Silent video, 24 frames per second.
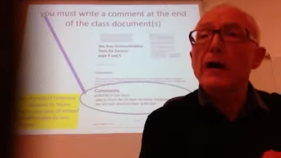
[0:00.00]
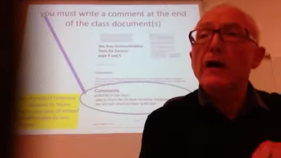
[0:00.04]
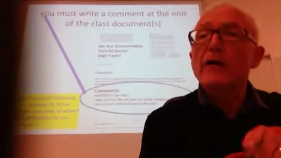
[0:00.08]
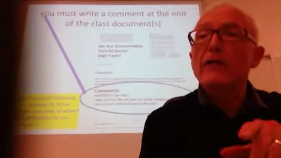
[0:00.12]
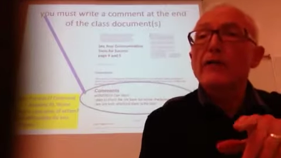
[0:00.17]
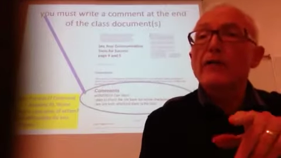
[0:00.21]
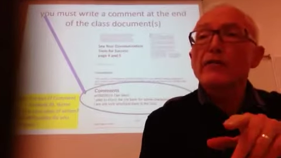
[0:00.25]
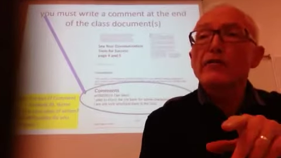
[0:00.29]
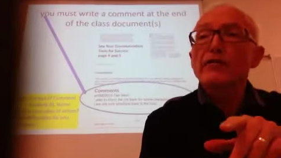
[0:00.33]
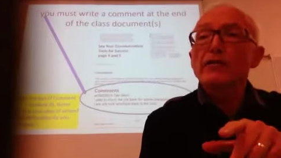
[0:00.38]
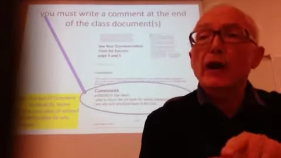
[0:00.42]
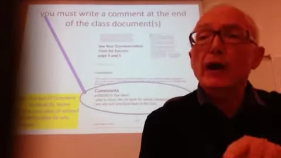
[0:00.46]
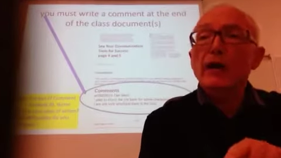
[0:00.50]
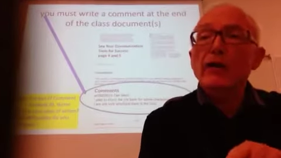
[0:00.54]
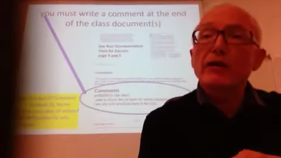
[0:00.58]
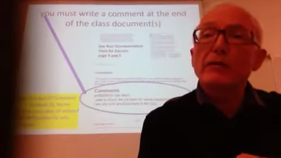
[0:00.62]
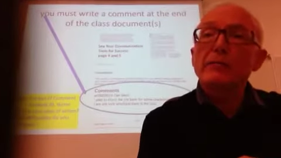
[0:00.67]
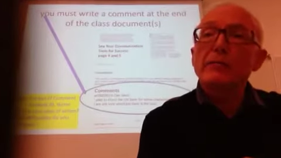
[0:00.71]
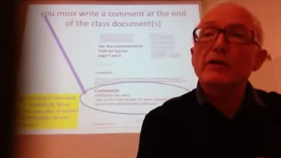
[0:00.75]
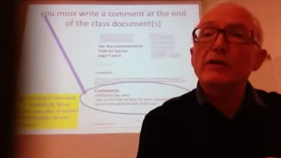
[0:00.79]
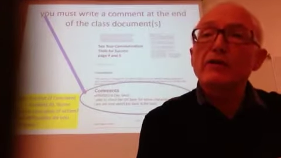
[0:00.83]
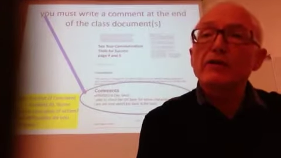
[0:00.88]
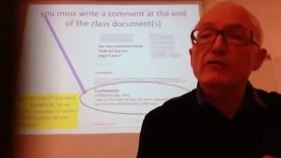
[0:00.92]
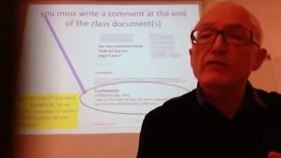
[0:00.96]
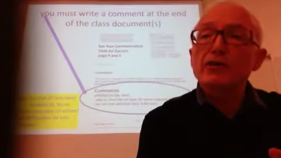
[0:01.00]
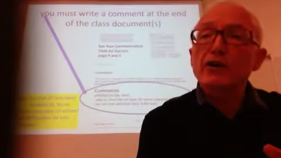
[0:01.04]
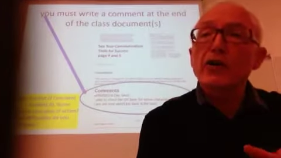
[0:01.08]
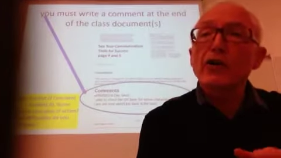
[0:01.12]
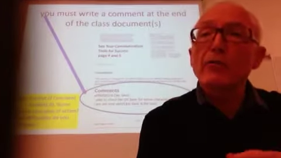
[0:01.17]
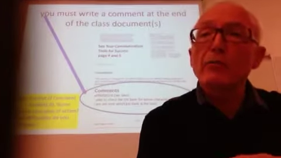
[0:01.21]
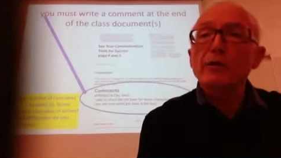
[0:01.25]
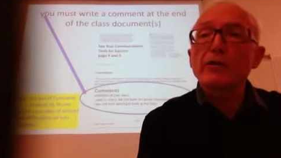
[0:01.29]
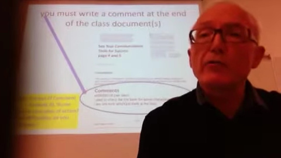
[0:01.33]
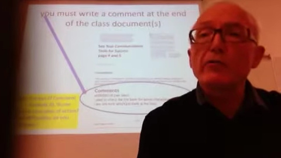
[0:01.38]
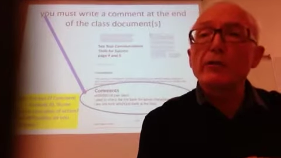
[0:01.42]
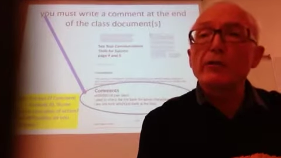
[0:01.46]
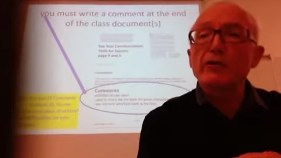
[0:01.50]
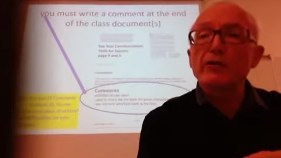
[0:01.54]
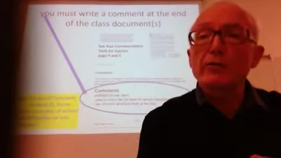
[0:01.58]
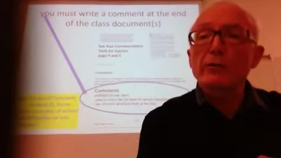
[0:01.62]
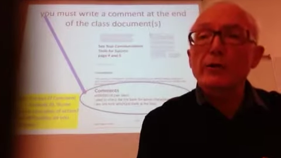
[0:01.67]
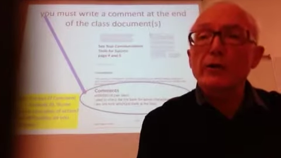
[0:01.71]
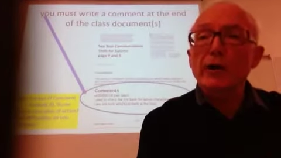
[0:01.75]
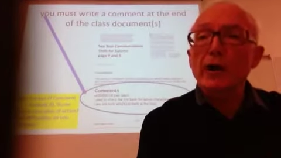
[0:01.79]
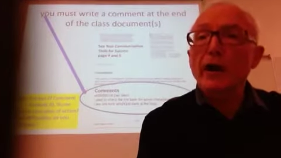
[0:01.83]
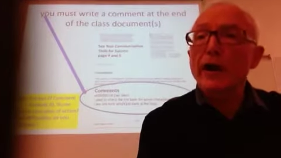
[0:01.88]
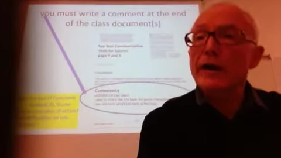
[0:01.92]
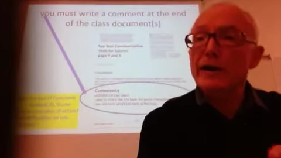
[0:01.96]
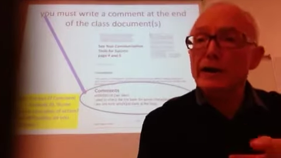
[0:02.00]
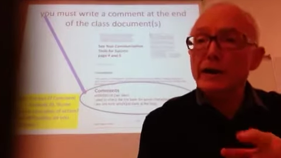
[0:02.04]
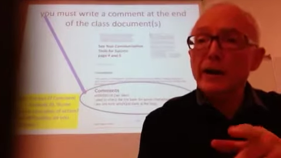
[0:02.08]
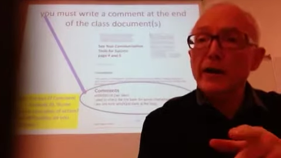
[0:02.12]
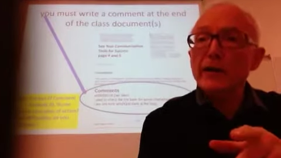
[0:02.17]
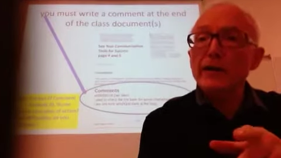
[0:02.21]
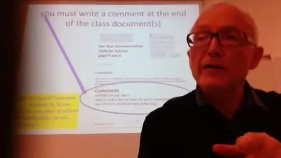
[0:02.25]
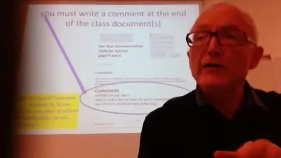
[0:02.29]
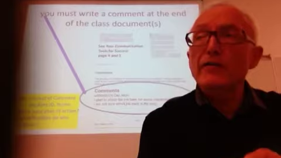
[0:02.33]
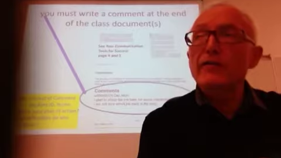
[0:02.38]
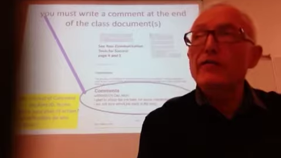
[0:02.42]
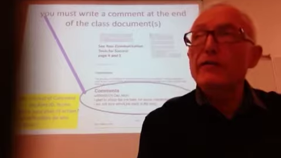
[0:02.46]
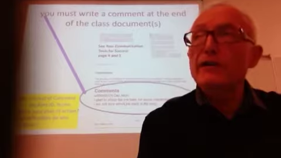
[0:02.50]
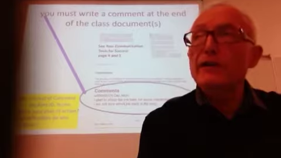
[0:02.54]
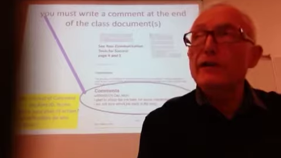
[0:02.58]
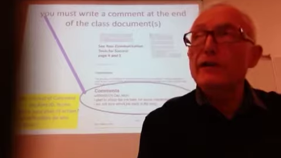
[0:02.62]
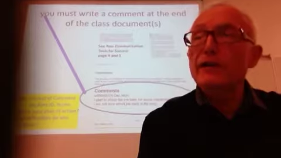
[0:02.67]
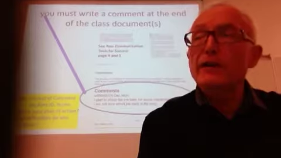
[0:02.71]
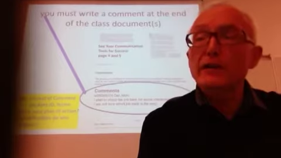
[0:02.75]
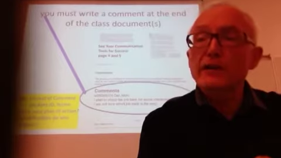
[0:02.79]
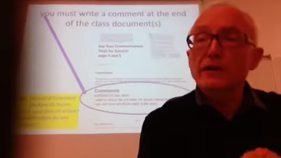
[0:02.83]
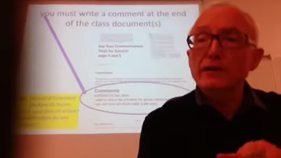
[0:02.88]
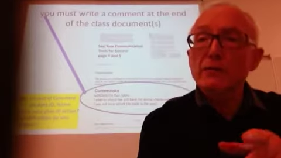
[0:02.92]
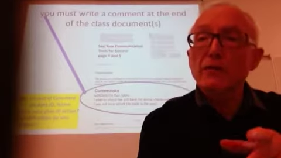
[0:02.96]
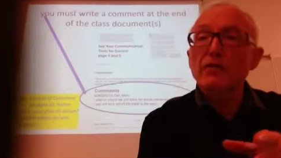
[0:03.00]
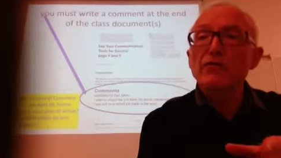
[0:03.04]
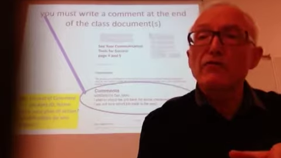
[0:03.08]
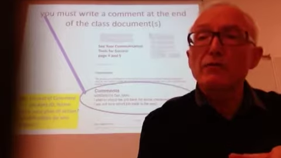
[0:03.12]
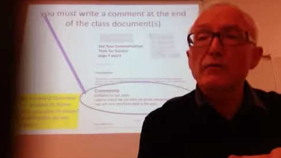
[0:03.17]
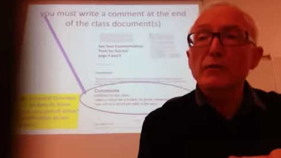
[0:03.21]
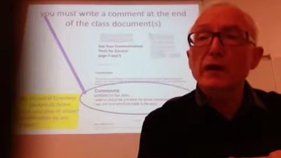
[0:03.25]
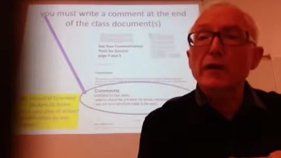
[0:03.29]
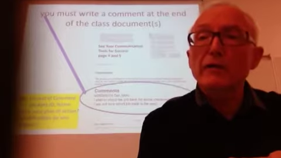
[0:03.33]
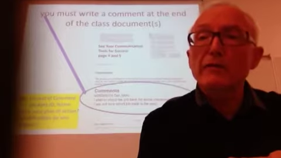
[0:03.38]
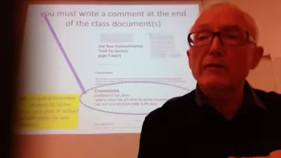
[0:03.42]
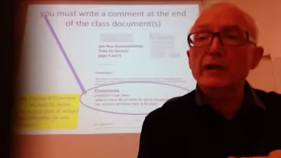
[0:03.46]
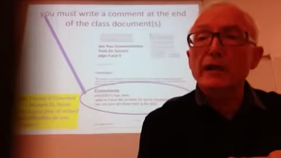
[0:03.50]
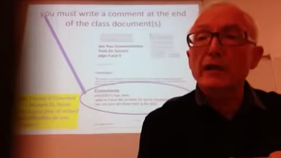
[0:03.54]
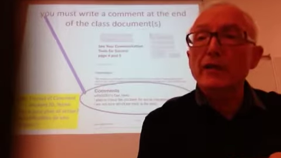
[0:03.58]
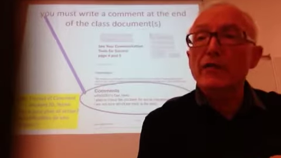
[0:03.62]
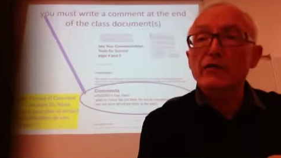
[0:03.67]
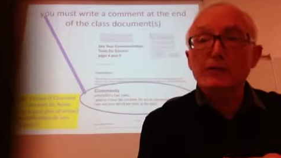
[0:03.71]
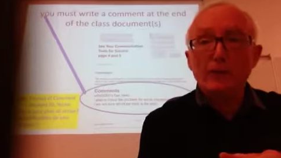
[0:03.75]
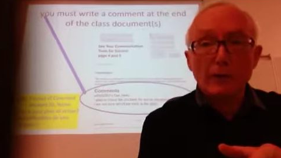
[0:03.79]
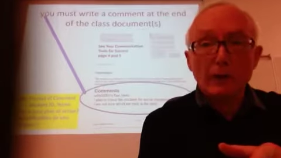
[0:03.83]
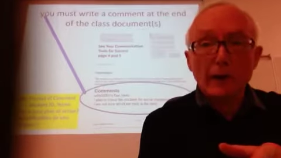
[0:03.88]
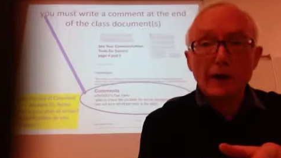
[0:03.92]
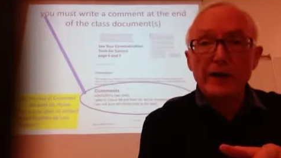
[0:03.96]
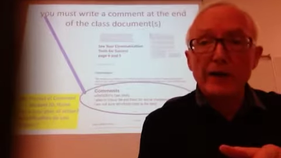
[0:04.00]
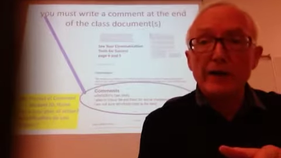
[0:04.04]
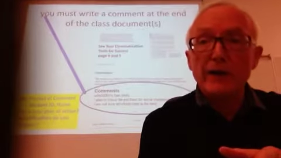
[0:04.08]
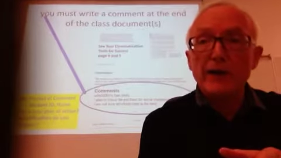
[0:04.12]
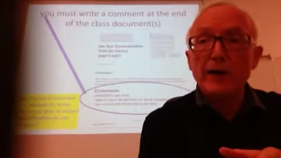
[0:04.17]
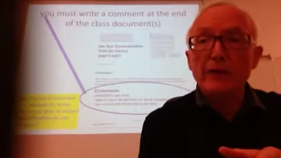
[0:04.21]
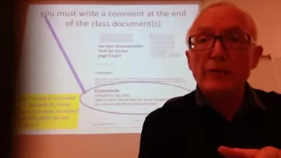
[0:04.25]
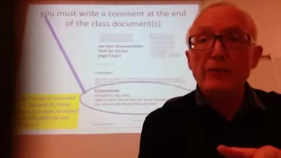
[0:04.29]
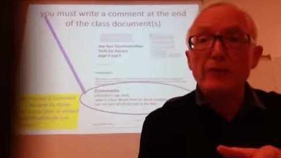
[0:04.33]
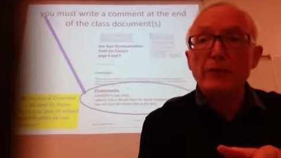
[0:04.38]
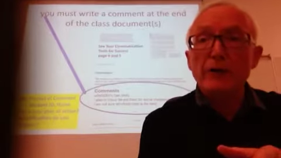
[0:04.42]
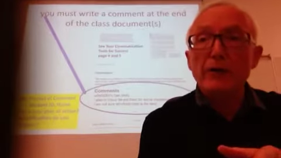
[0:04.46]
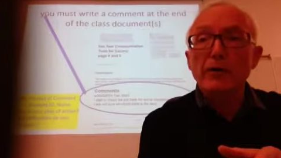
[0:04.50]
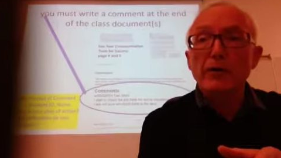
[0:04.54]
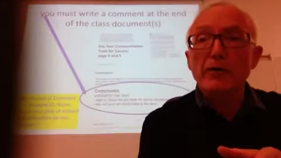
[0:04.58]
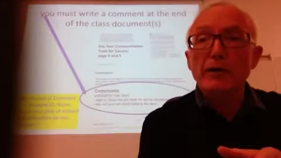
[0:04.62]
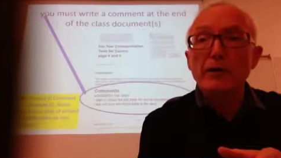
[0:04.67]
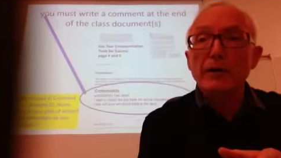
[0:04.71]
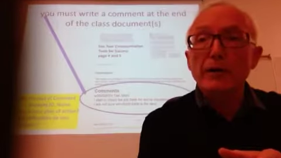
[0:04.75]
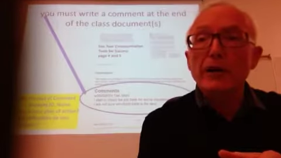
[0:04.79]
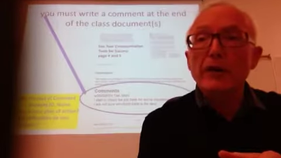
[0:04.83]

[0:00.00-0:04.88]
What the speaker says: this document is shared between you and I can see what you write there, so I can help you out.